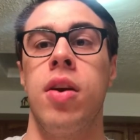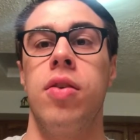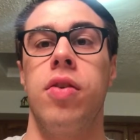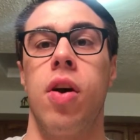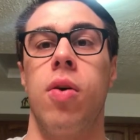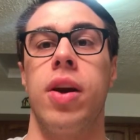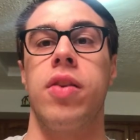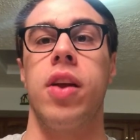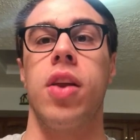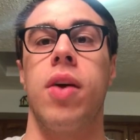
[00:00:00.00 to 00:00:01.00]
So
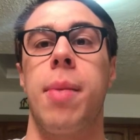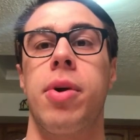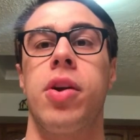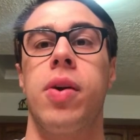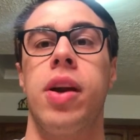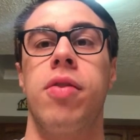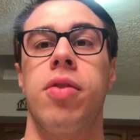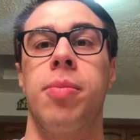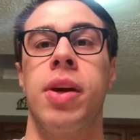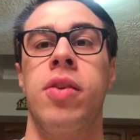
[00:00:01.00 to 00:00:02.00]
it's another opportunity
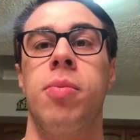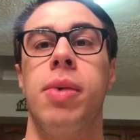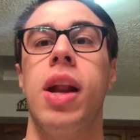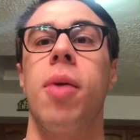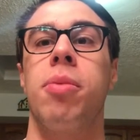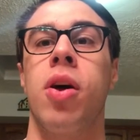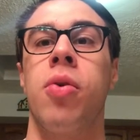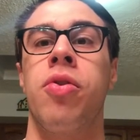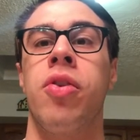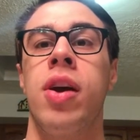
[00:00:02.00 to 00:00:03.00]
for me to beat up
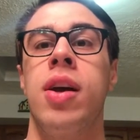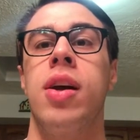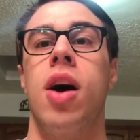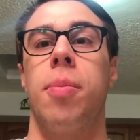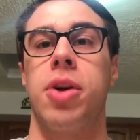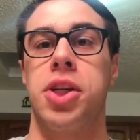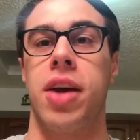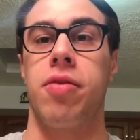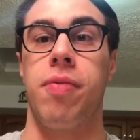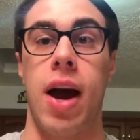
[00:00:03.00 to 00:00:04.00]
those upper
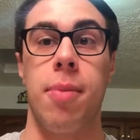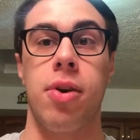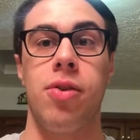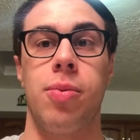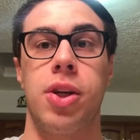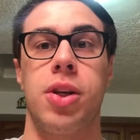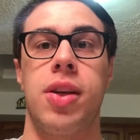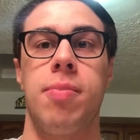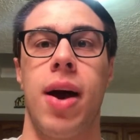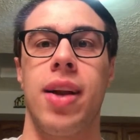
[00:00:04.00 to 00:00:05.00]
chest fibers, which
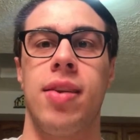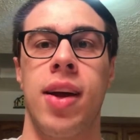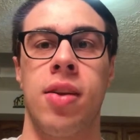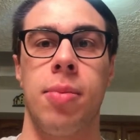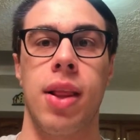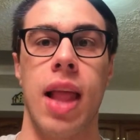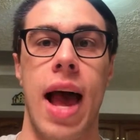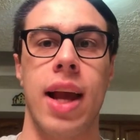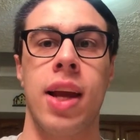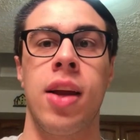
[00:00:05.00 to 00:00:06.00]
mine tend to be
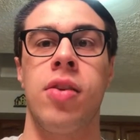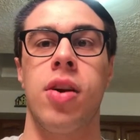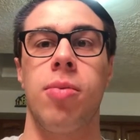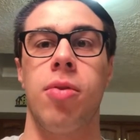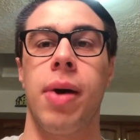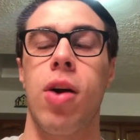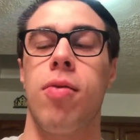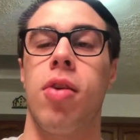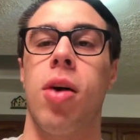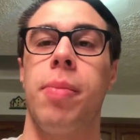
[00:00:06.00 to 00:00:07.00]
lacking in terms of my
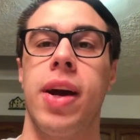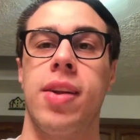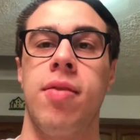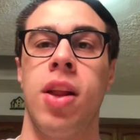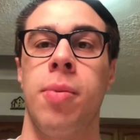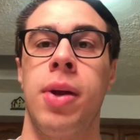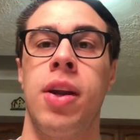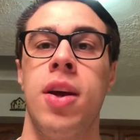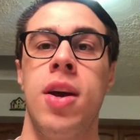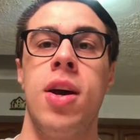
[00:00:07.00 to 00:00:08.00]
overall pec
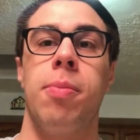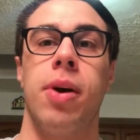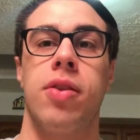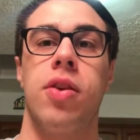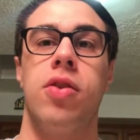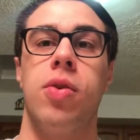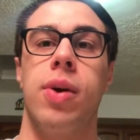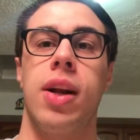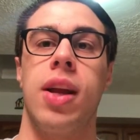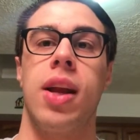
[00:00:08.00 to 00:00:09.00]
development, but to
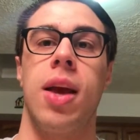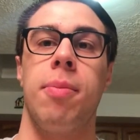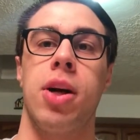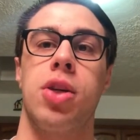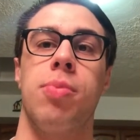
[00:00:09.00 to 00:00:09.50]
do it in a much